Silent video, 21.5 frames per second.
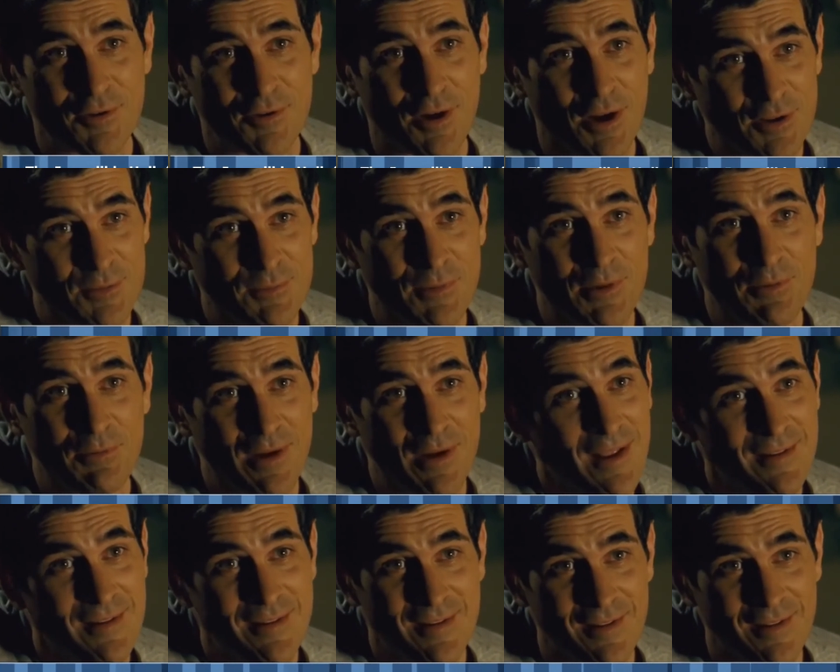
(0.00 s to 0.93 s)
for the
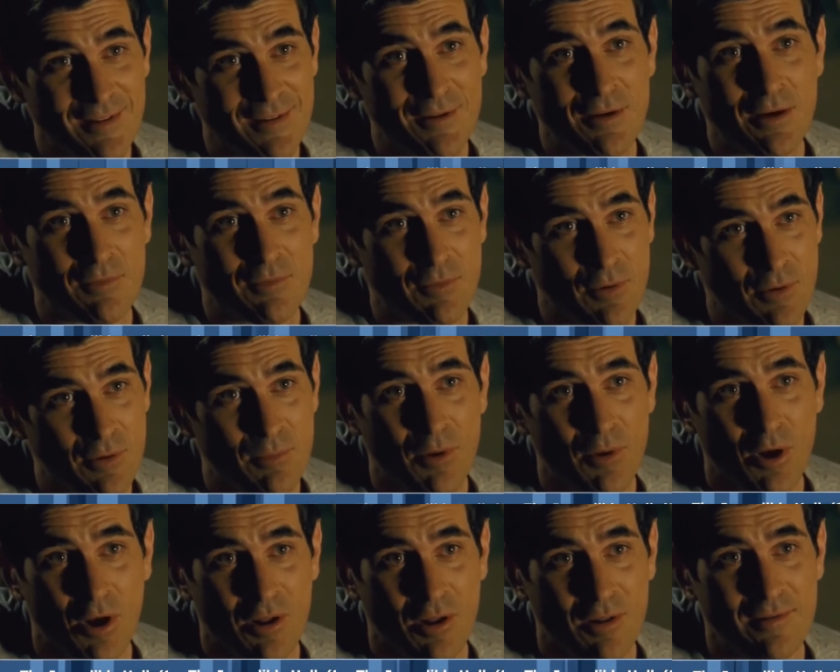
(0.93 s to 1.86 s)
damage he might cause if
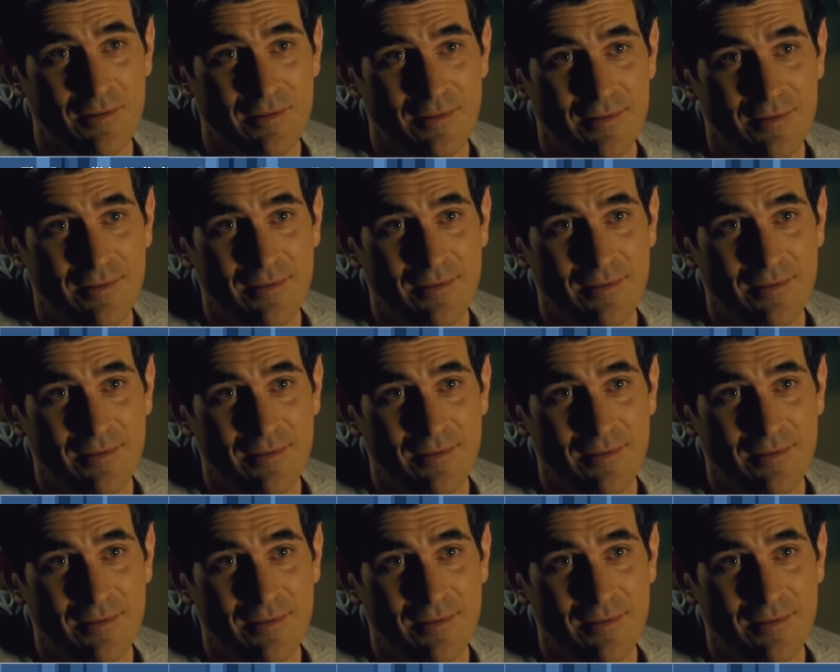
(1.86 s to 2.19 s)
he ever loses